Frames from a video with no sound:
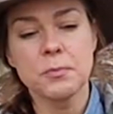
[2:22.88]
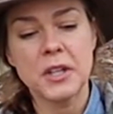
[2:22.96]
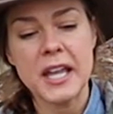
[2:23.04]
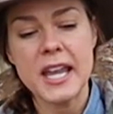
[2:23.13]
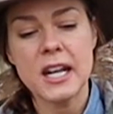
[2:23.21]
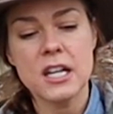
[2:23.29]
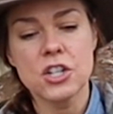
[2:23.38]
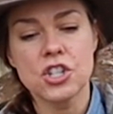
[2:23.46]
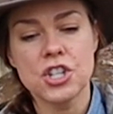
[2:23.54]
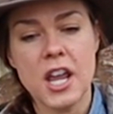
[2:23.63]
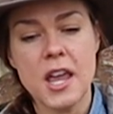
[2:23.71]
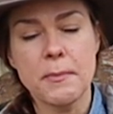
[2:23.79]
blade is
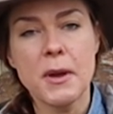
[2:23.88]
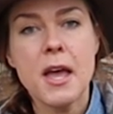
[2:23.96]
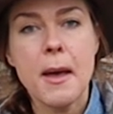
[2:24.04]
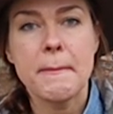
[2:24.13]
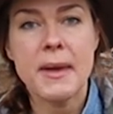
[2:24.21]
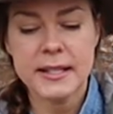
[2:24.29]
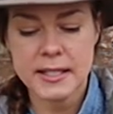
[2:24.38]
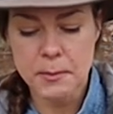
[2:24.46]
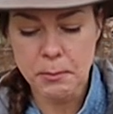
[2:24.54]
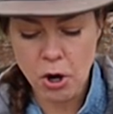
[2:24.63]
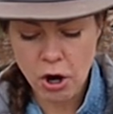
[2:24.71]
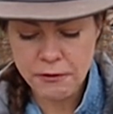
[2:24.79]
shaped makes
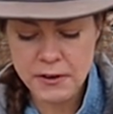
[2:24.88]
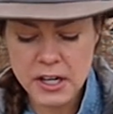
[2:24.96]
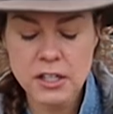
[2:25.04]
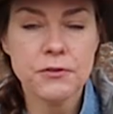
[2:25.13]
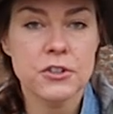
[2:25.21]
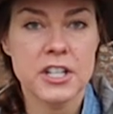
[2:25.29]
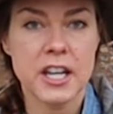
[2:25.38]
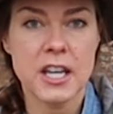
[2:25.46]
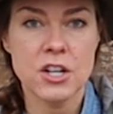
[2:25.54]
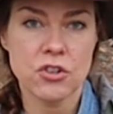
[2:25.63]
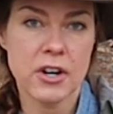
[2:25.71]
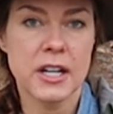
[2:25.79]
it perfect for
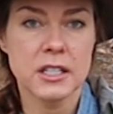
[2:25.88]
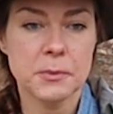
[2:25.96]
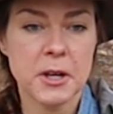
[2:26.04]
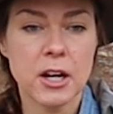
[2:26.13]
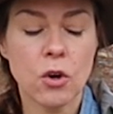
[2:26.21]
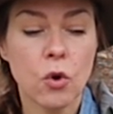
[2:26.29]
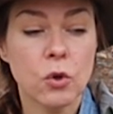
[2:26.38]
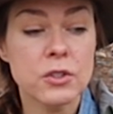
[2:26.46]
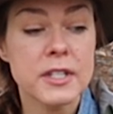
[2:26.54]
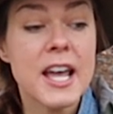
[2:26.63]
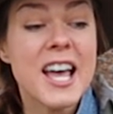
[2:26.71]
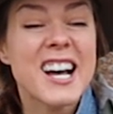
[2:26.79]
digging transplant
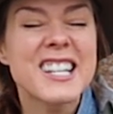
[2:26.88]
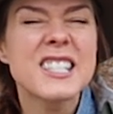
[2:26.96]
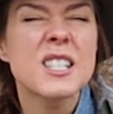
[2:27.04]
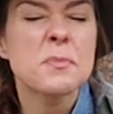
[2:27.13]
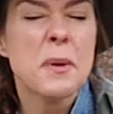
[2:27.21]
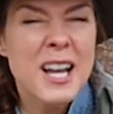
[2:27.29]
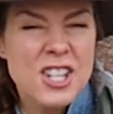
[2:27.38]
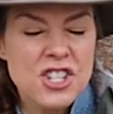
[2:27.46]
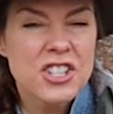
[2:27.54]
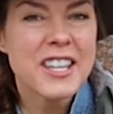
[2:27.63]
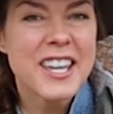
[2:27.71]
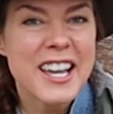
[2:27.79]
holes,
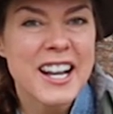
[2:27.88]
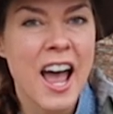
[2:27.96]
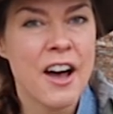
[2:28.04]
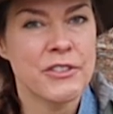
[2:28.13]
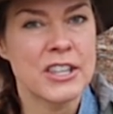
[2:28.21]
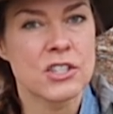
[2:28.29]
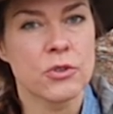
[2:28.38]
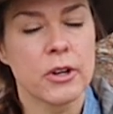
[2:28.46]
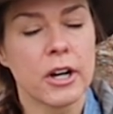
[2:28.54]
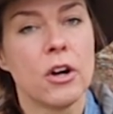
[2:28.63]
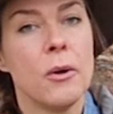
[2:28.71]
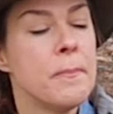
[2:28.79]
especially in heavy
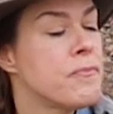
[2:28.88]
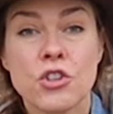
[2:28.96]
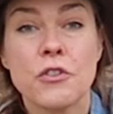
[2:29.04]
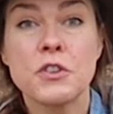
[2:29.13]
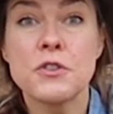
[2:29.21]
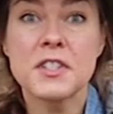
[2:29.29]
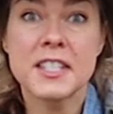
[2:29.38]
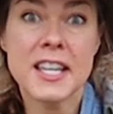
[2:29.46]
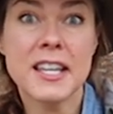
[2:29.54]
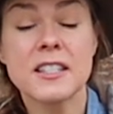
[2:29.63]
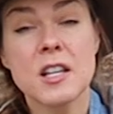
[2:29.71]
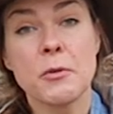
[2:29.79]
soil. So if you've
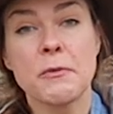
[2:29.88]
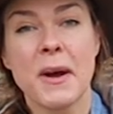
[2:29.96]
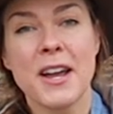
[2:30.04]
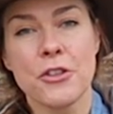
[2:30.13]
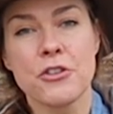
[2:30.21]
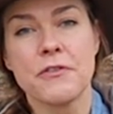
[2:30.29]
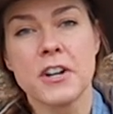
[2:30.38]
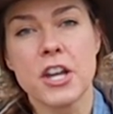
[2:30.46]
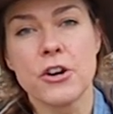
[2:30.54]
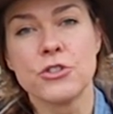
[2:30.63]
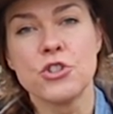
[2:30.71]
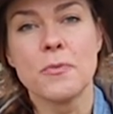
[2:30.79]
seen some of my other
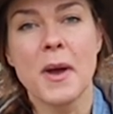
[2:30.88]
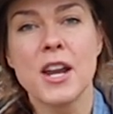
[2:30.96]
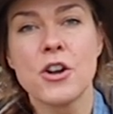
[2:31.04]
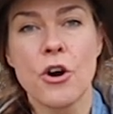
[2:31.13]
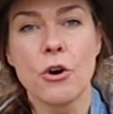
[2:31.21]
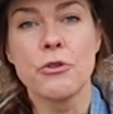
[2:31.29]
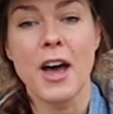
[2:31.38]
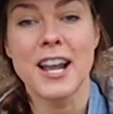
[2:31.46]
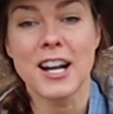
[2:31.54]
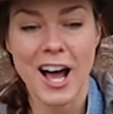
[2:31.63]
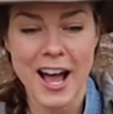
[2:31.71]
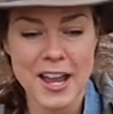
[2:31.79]
videos, you may know
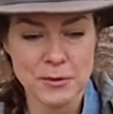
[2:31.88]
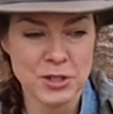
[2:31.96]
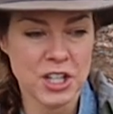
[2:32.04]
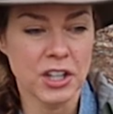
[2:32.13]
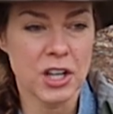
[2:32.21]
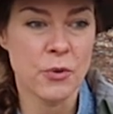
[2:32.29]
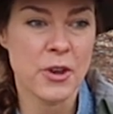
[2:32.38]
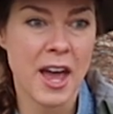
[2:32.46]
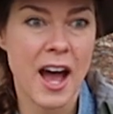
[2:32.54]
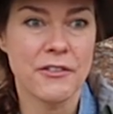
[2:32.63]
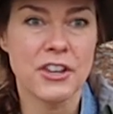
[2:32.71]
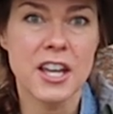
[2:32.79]
that I am dealing with
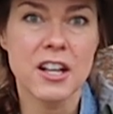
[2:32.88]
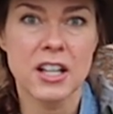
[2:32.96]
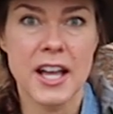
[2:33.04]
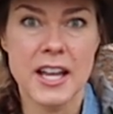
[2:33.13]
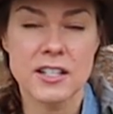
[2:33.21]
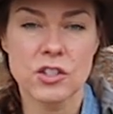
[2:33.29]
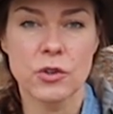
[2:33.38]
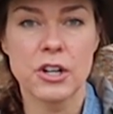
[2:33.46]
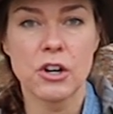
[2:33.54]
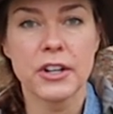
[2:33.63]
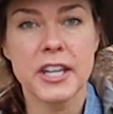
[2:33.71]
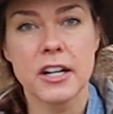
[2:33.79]
heavy clay
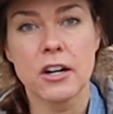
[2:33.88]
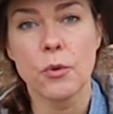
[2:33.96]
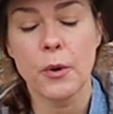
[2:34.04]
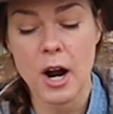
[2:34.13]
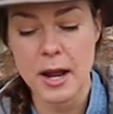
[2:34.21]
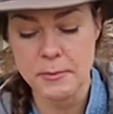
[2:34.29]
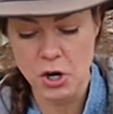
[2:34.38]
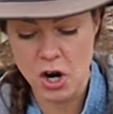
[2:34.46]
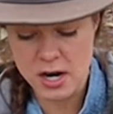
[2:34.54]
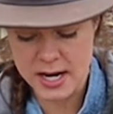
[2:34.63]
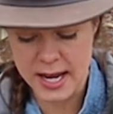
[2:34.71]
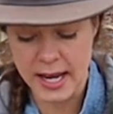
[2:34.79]
soil here where I'm
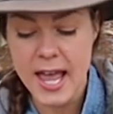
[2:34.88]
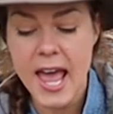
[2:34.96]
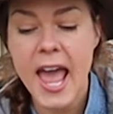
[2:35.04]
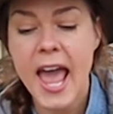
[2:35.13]
gardening,